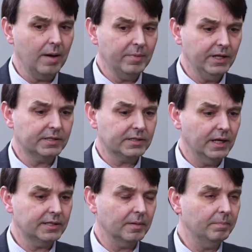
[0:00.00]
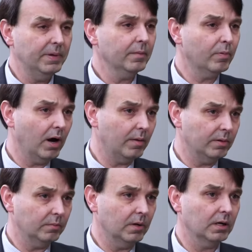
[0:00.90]
I mean, it's a big
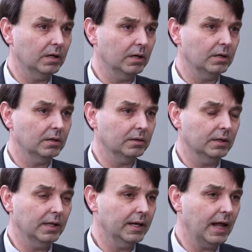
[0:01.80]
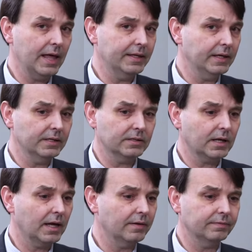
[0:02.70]
problem that I think is
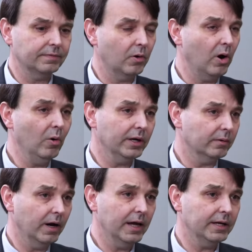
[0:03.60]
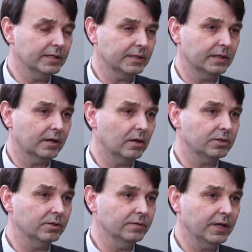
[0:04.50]
kind of growing, right? Is that the
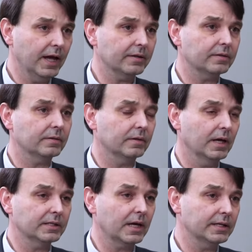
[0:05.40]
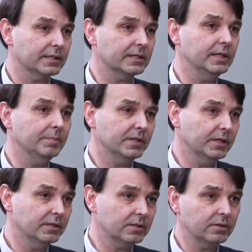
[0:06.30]
culture of death has kind of seeped
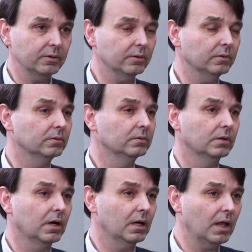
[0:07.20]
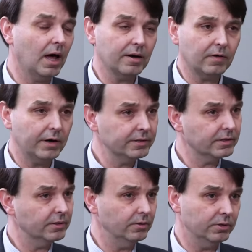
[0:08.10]
into a lot of our
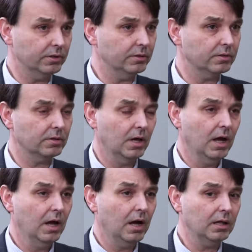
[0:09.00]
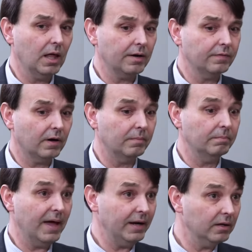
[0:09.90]
institutions, a lot of our
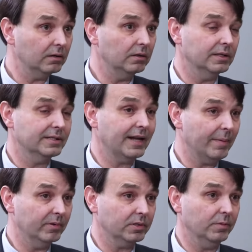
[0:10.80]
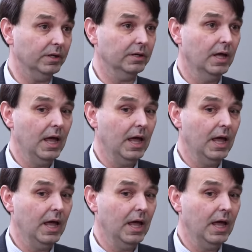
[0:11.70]
medical establishment.